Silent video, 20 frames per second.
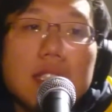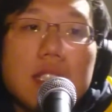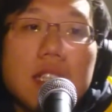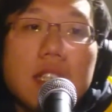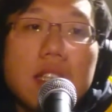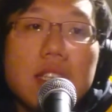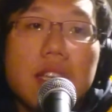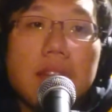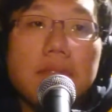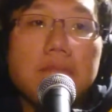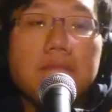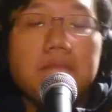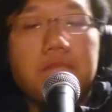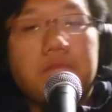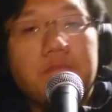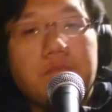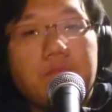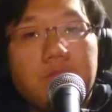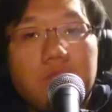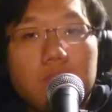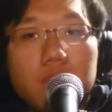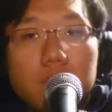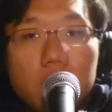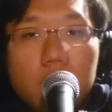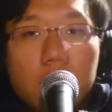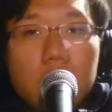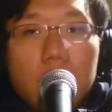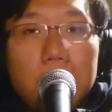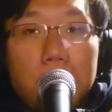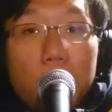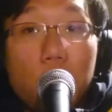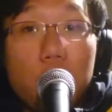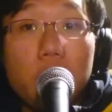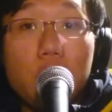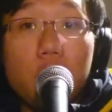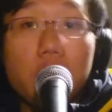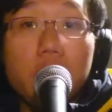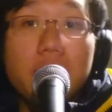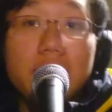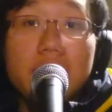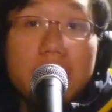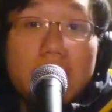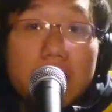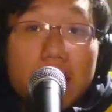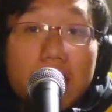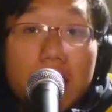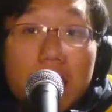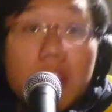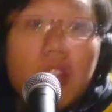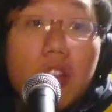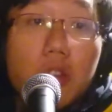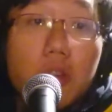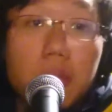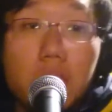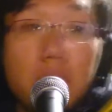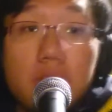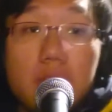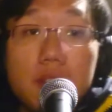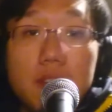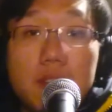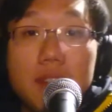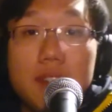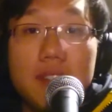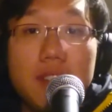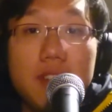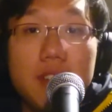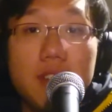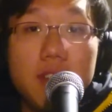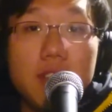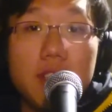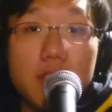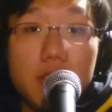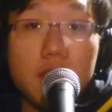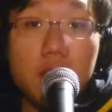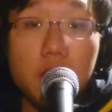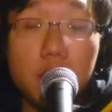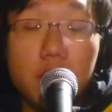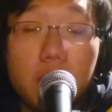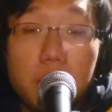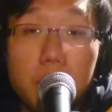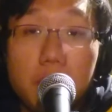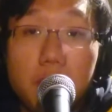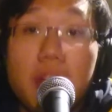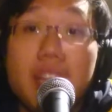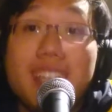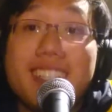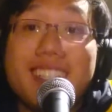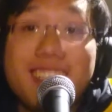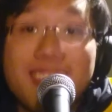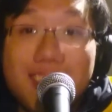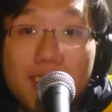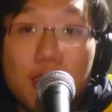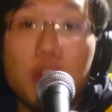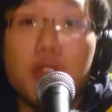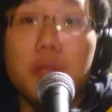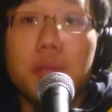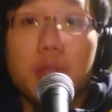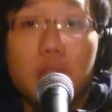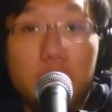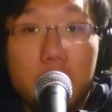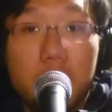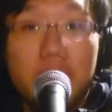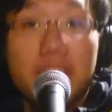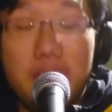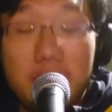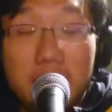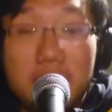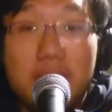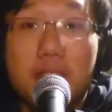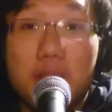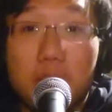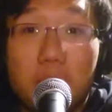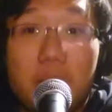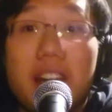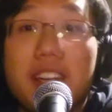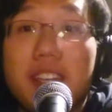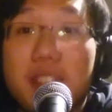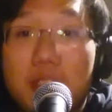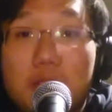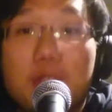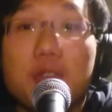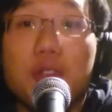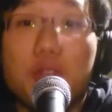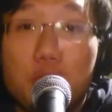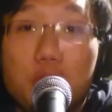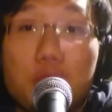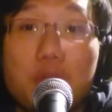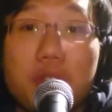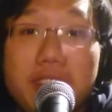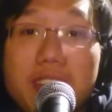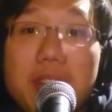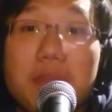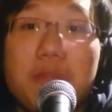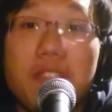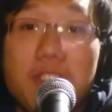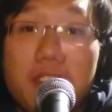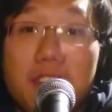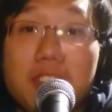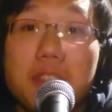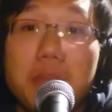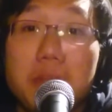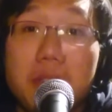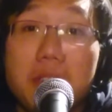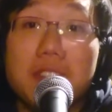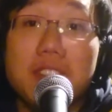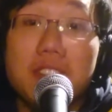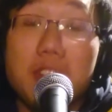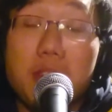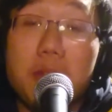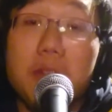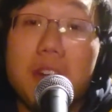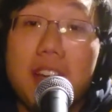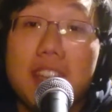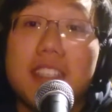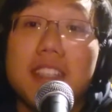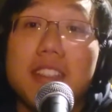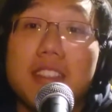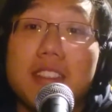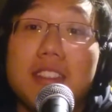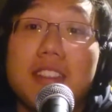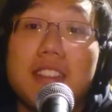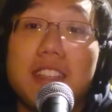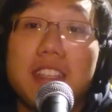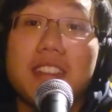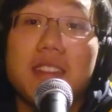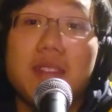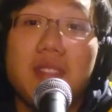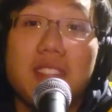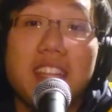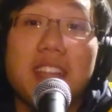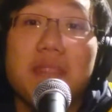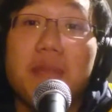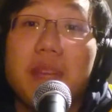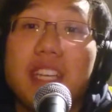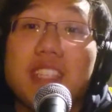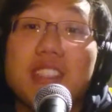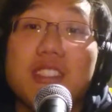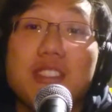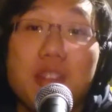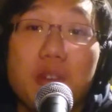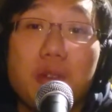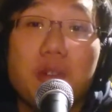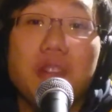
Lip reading: Yeah. Moving on, Clock Blocker. Yes, you heard me right, Clock Blocker. This is why you should read it first, because otherwise I just said something that makes no